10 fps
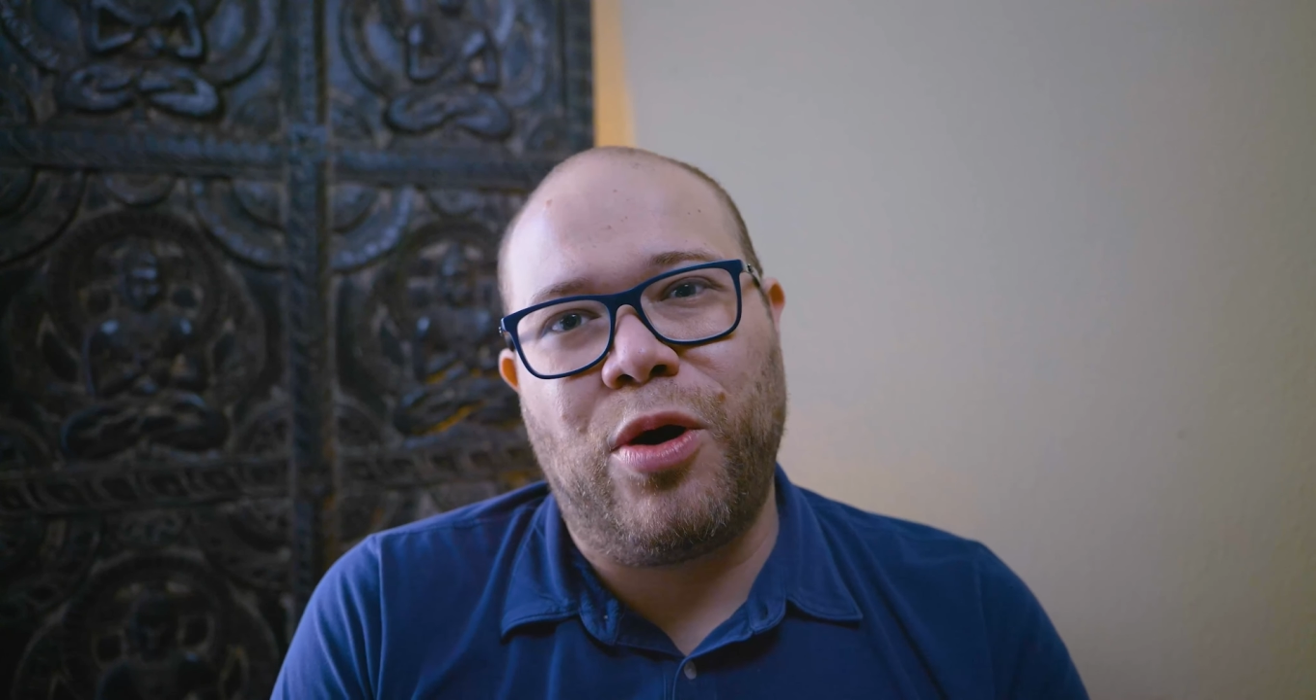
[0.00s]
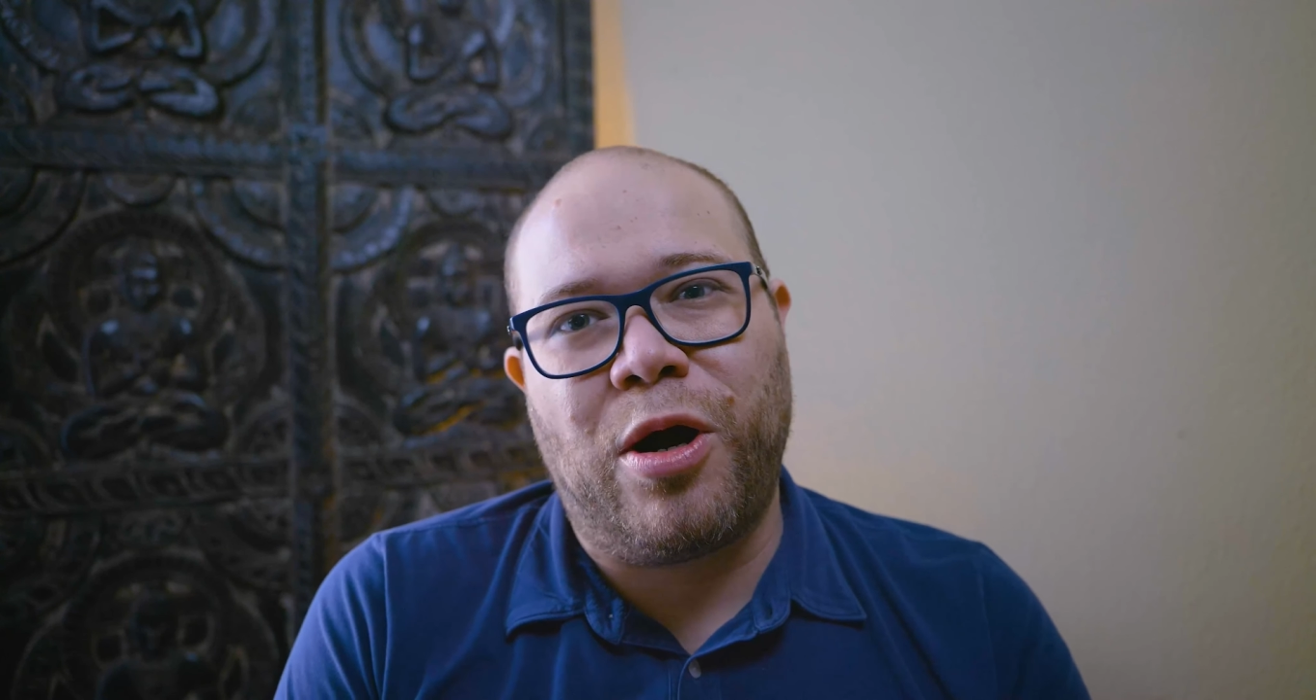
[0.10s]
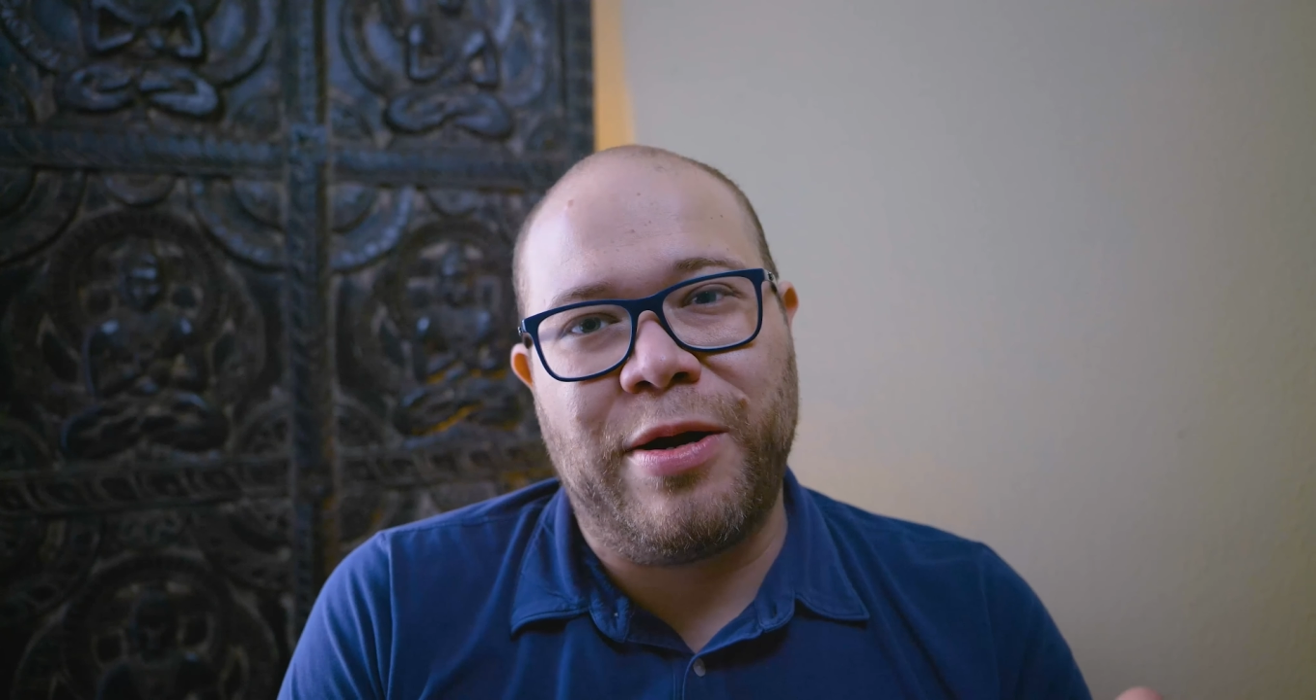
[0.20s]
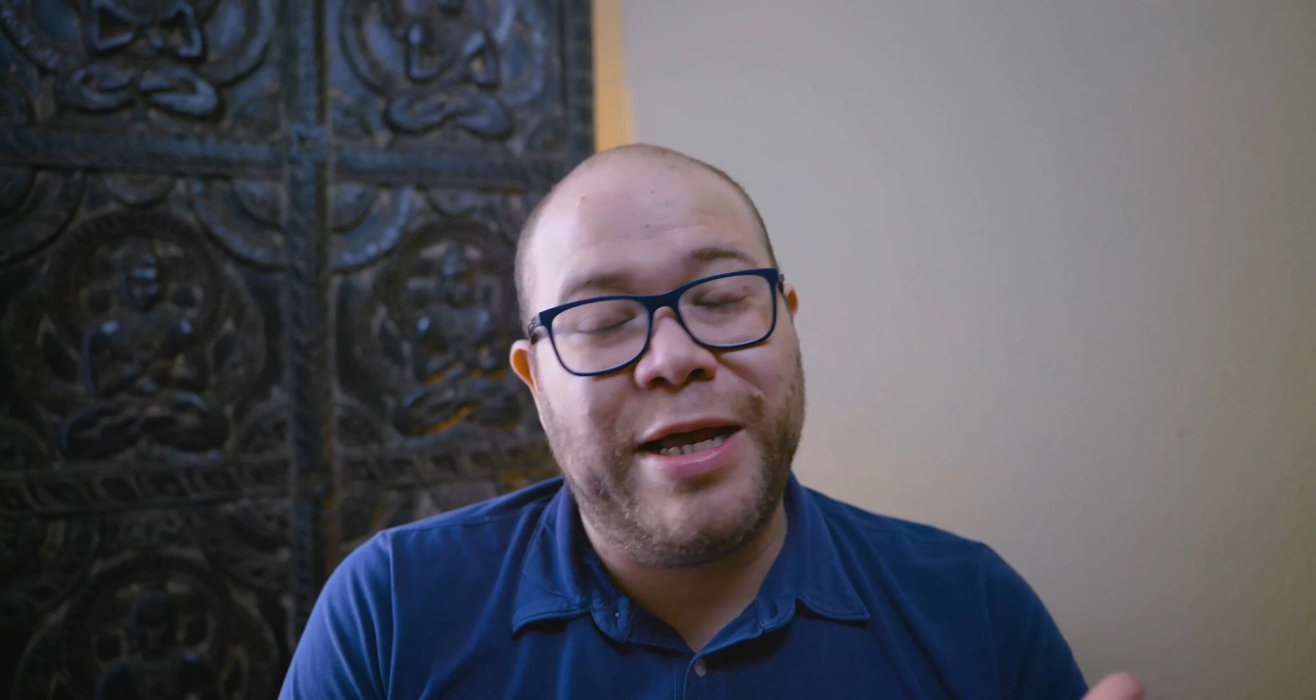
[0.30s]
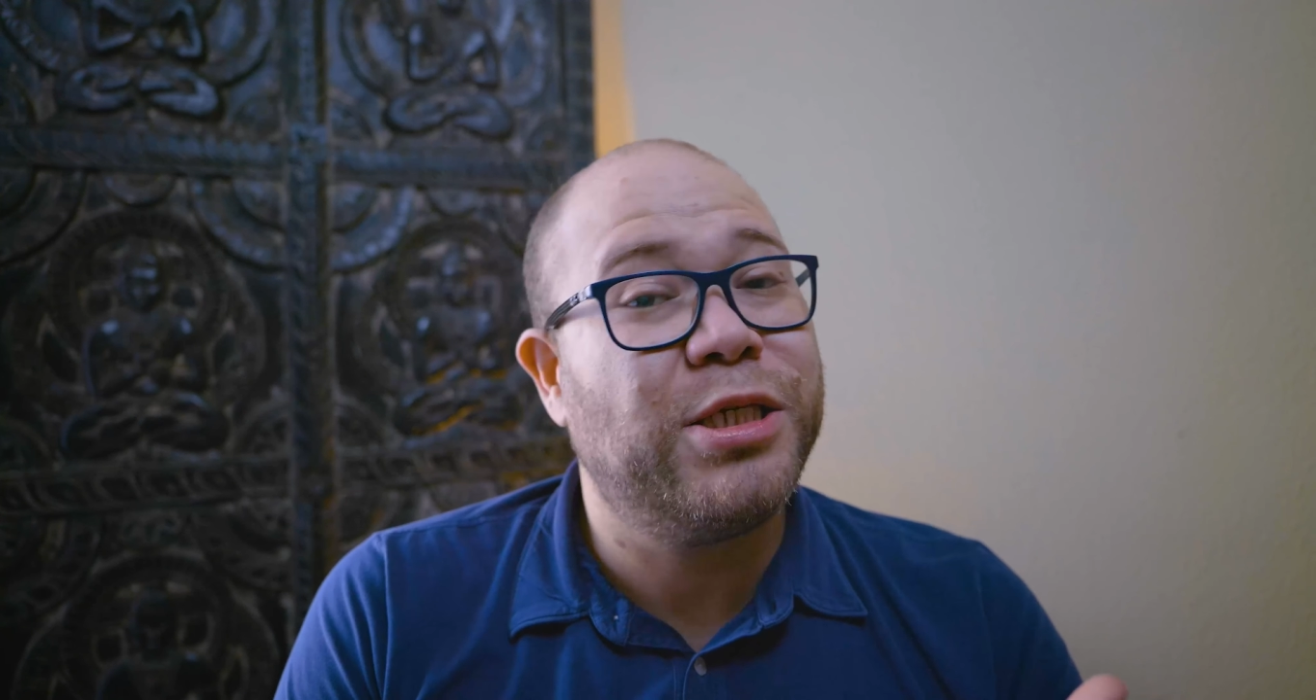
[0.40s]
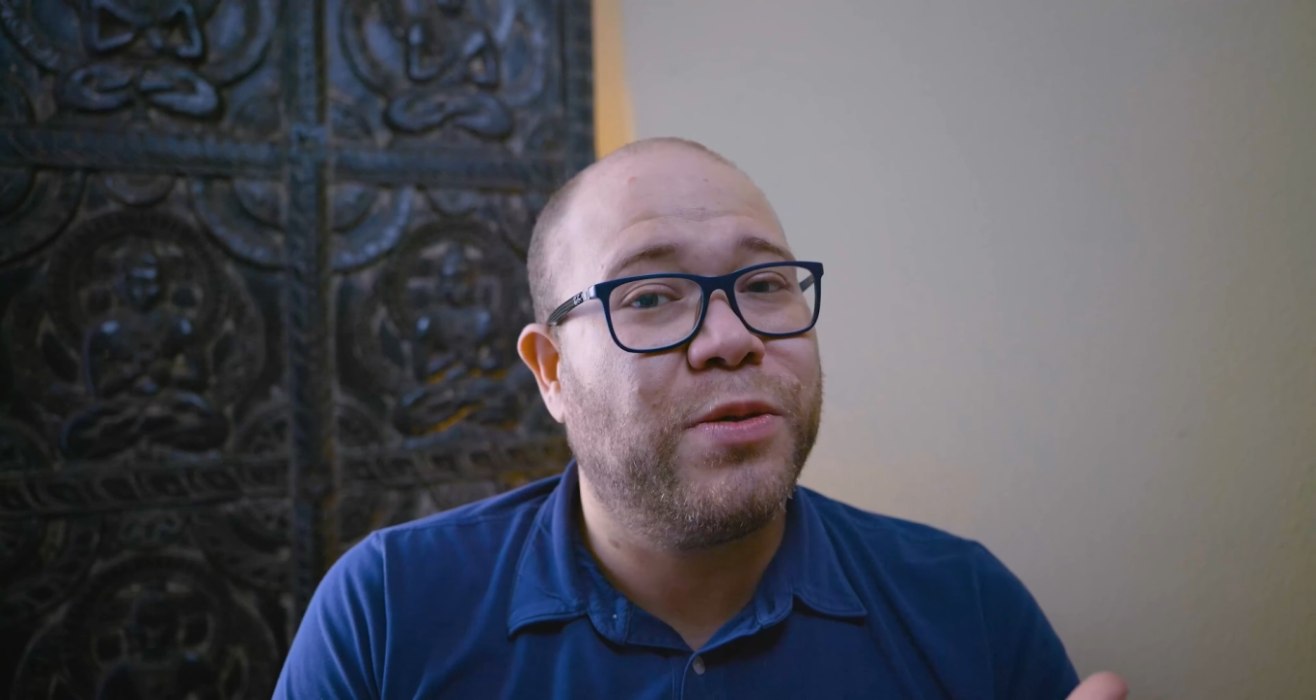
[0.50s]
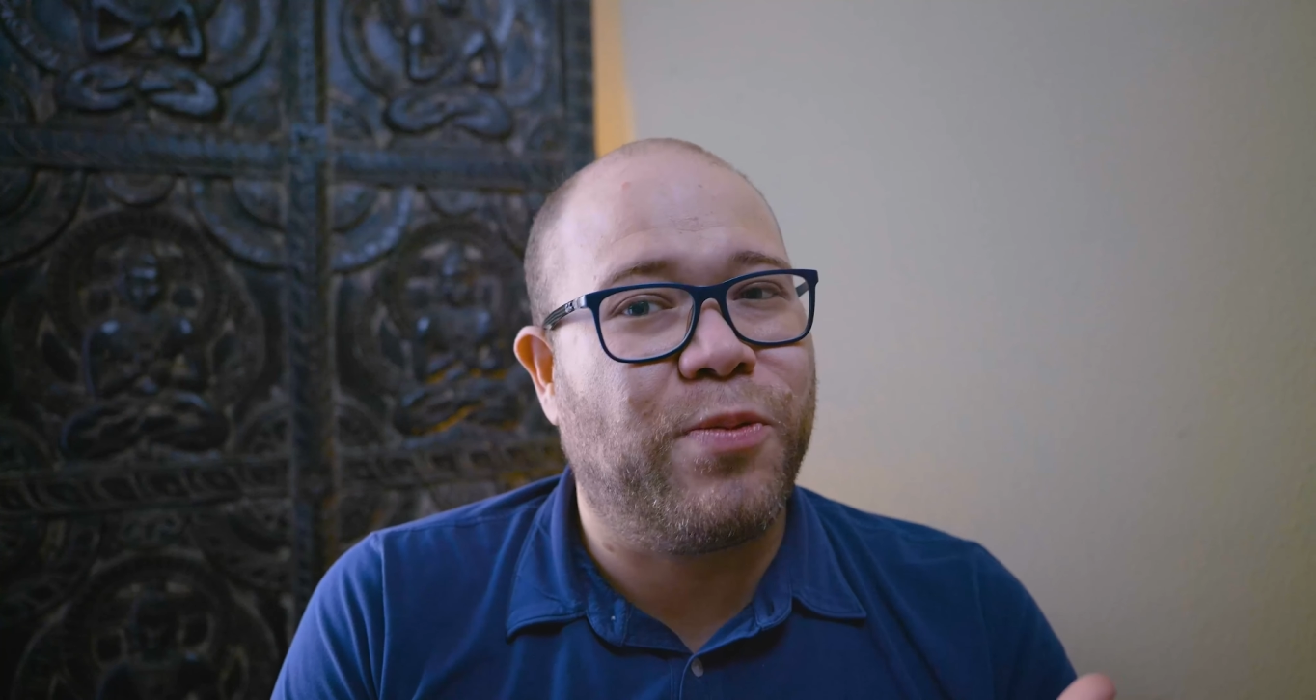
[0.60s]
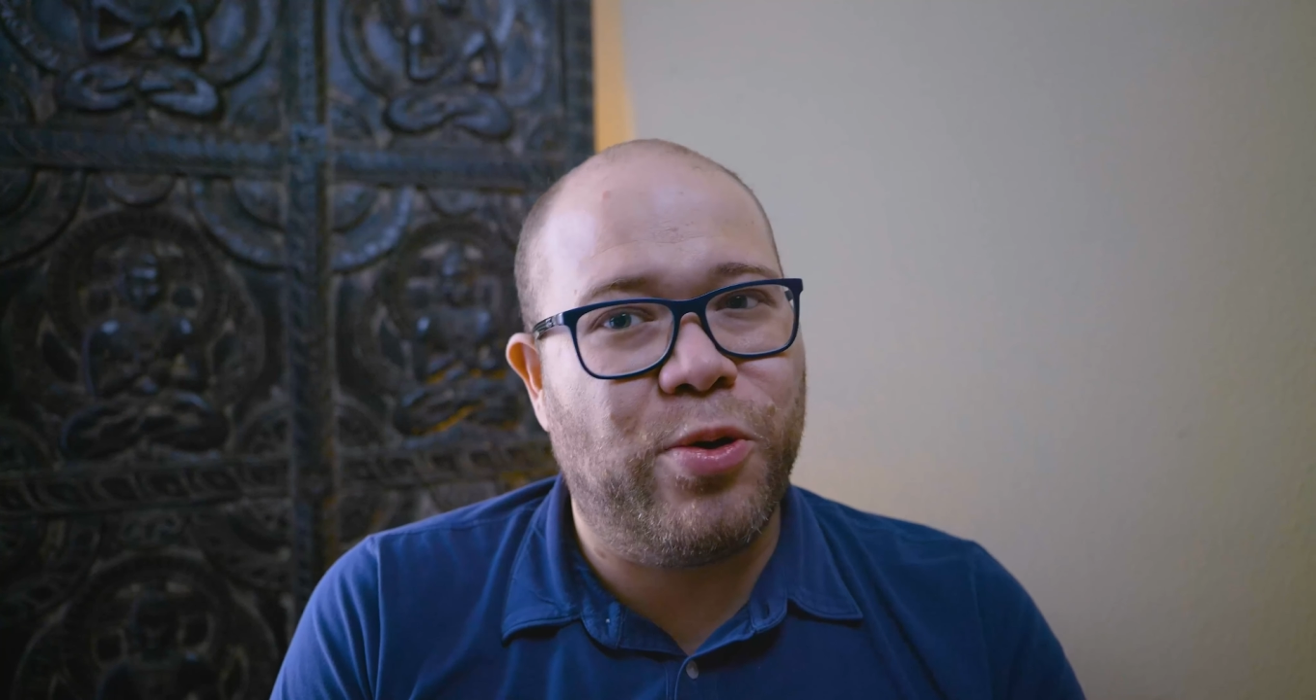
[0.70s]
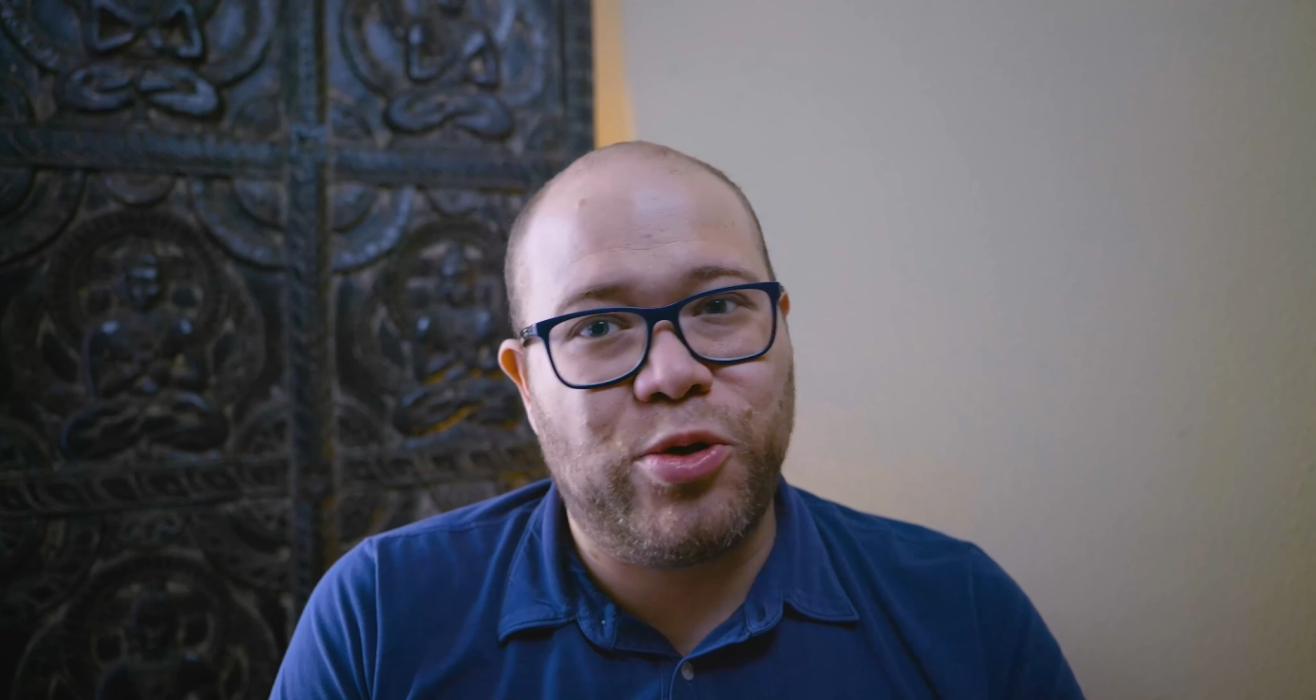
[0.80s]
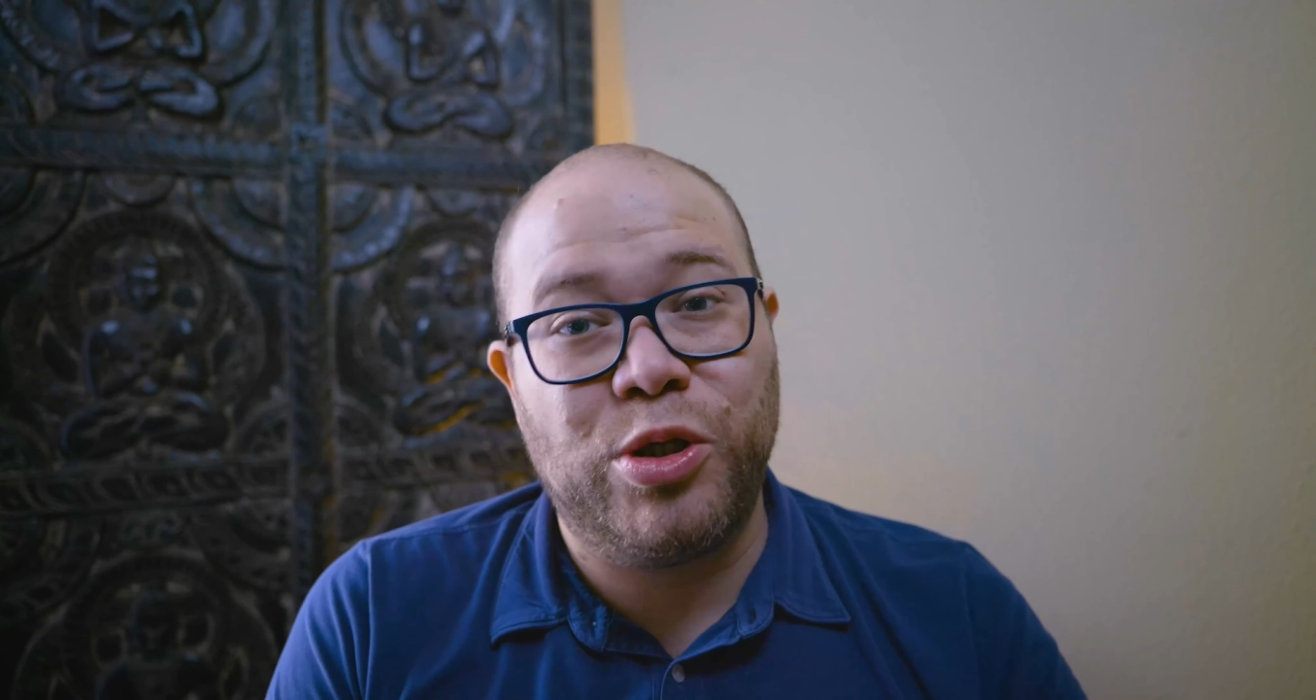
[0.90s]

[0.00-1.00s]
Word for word: our next approach,